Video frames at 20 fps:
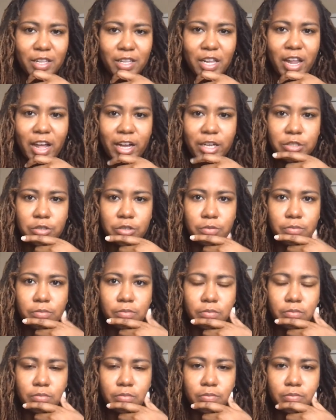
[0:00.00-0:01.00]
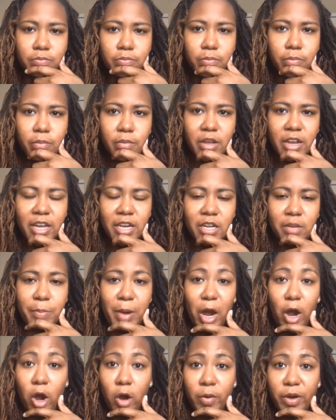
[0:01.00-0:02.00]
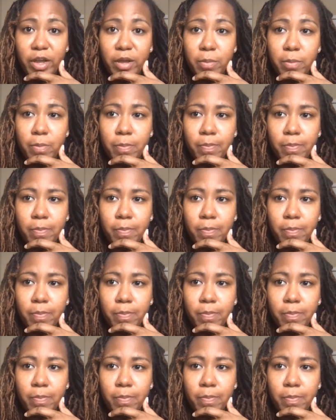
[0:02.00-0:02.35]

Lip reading: the classroom and in my hallway.